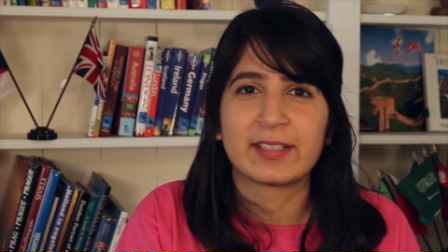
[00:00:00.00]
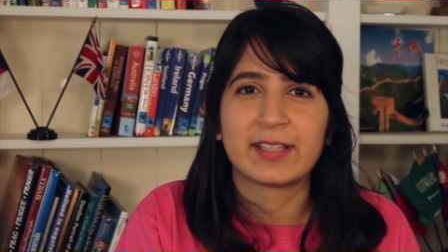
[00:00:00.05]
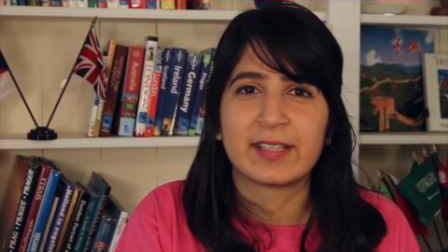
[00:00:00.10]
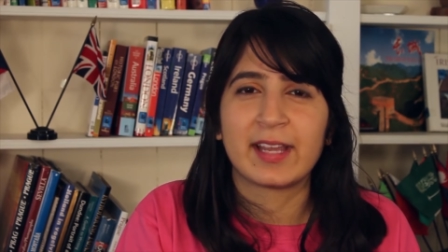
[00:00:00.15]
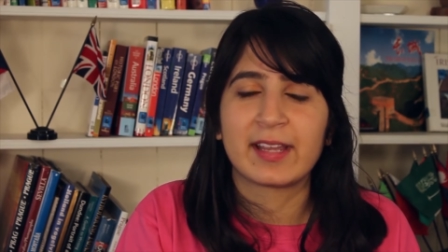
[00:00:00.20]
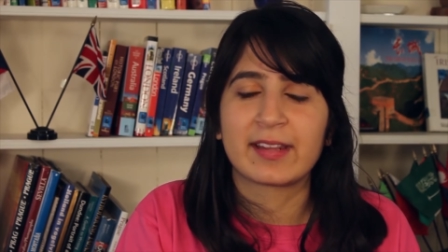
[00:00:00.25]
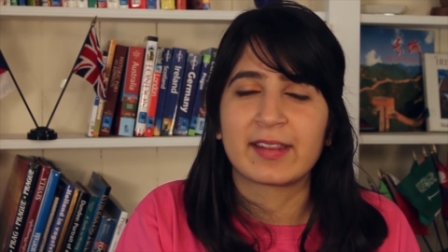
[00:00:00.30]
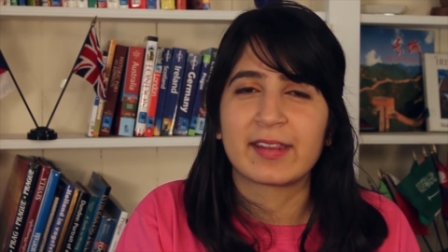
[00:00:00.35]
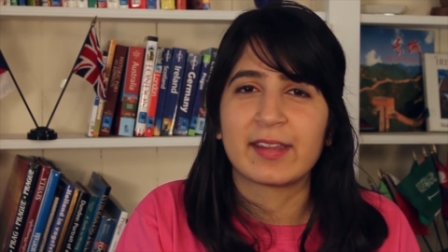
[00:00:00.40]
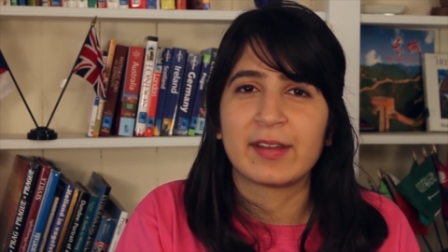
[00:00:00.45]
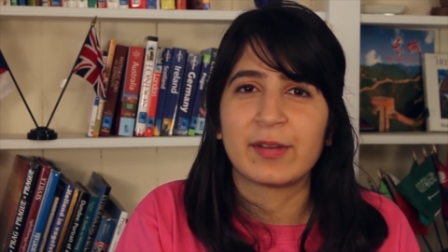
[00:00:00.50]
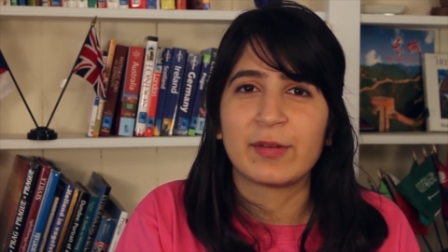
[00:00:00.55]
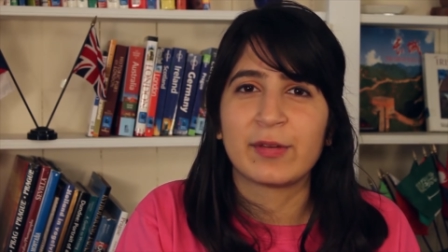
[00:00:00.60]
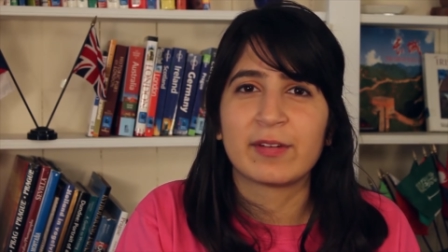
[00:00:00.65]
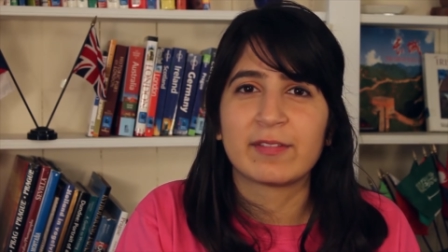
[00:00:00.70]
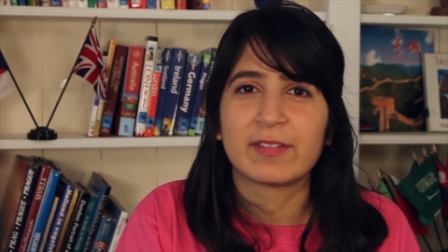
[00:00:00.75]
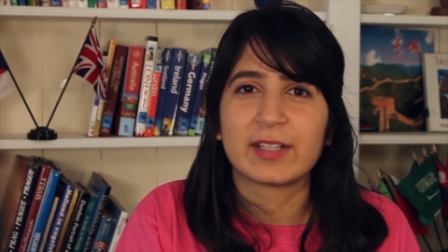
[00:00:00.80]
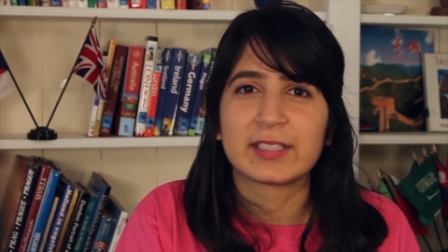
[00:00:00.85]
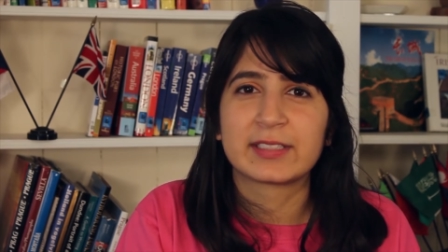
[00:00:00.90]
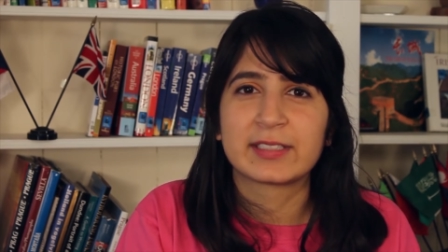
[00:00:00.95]
Like, the
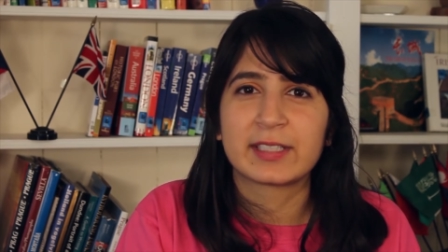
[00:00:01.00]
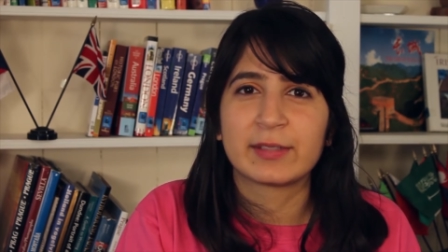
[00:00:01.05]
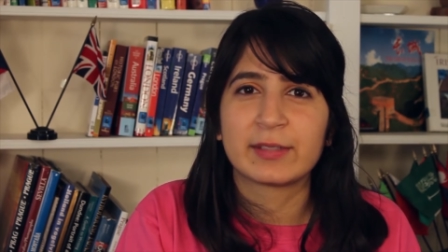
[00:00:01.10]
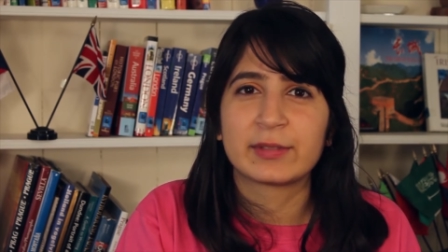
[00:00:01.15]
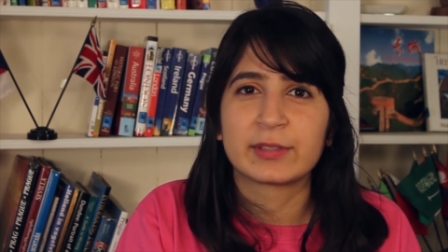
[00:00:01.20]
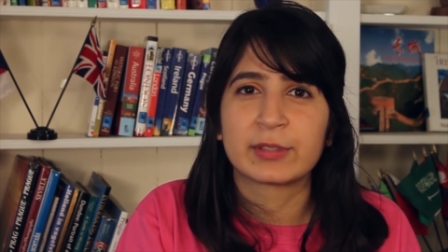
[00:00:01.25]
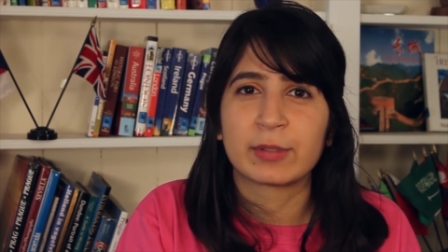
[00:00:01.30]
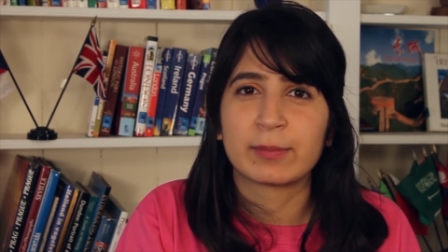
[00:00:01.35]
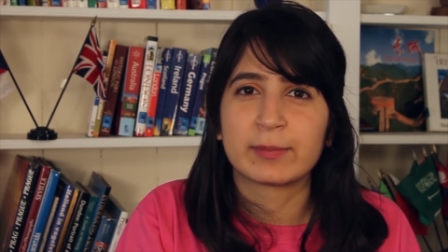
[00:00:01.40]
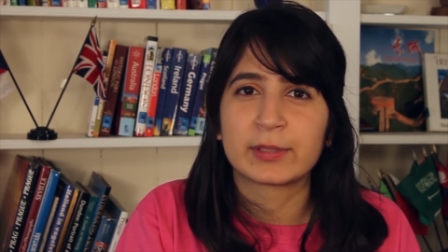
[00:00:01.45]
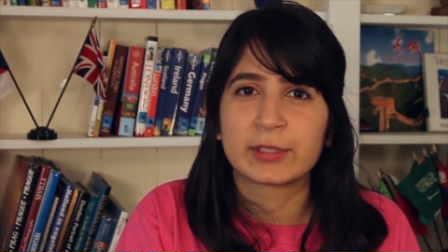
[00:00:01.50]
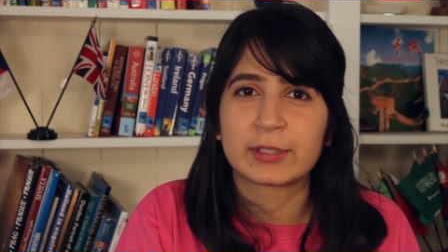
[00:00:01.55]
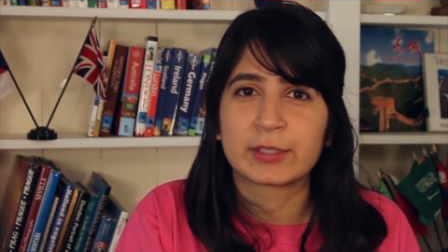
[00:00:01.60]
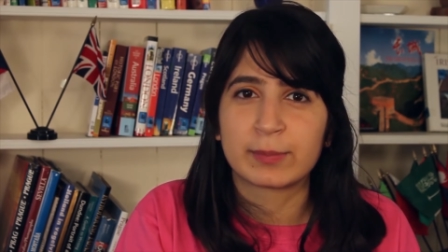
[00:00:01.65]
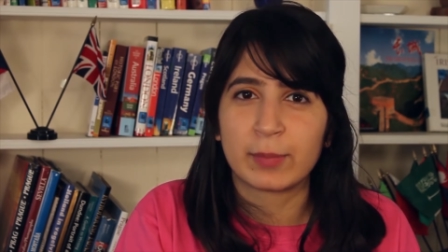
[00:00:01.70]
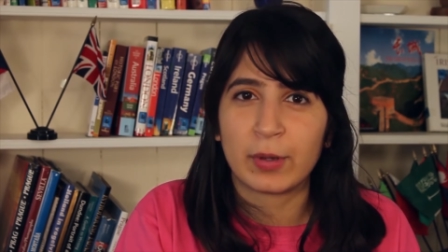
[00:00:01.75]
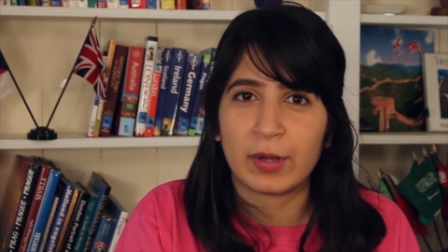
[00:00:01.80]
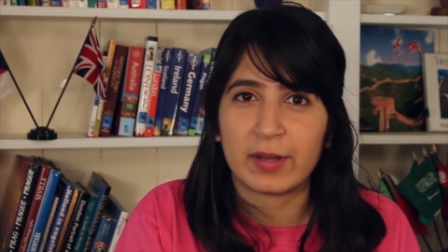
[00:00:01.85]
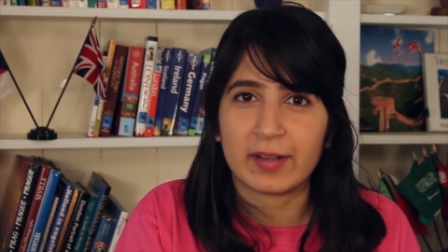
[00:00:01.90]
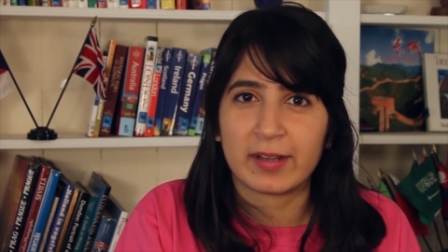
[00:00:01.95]
university was so much
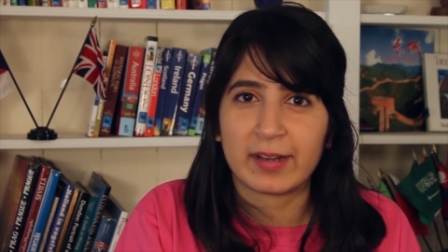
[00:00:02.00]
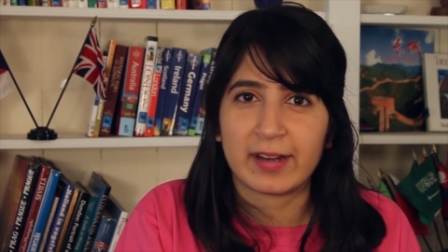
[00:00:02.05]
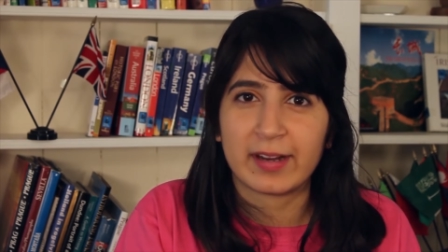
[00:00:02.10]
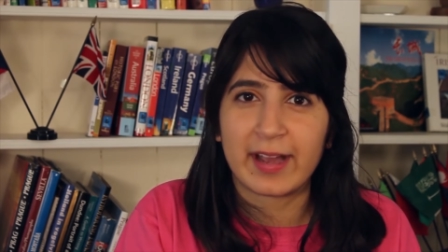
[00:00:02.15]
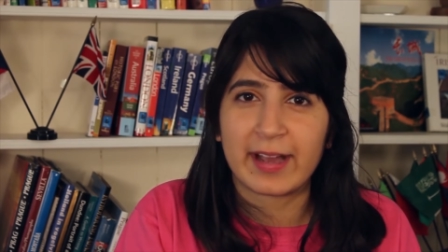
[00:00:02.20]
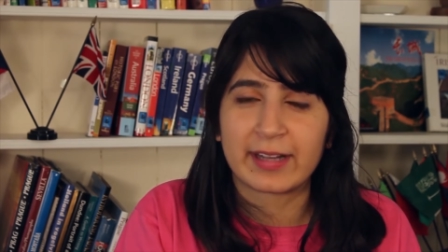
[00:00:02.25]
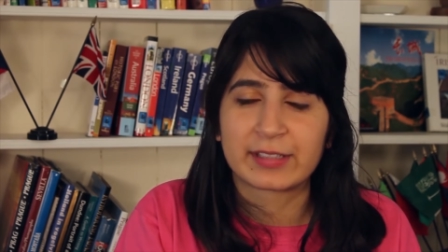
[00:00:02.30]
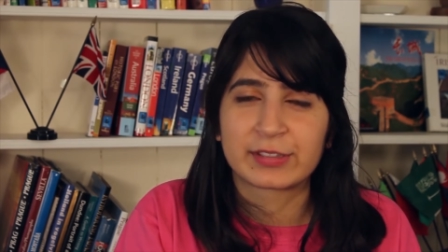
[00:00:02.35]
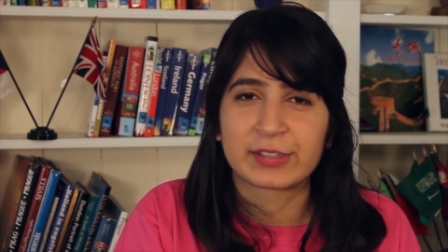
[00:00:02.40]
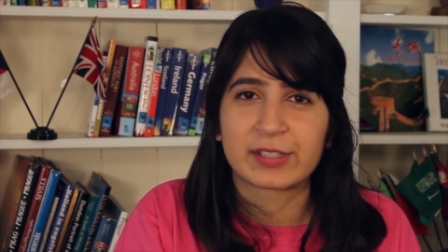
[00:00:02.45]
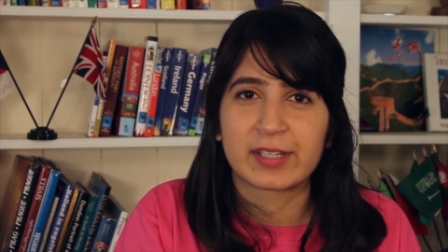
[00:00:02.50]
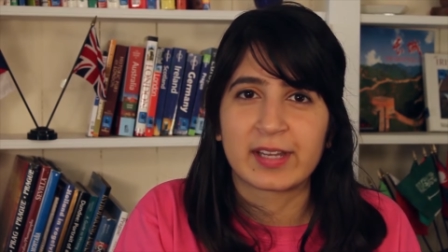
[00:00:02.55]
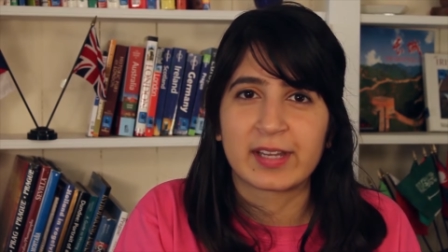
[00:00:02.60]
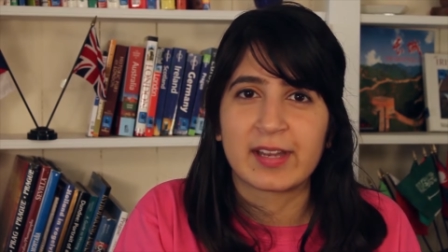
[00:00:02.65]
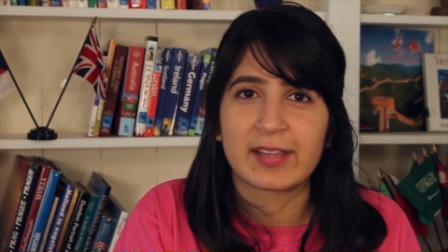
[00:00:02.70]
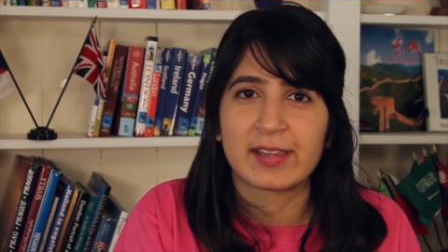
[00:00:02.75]
smaller, actually,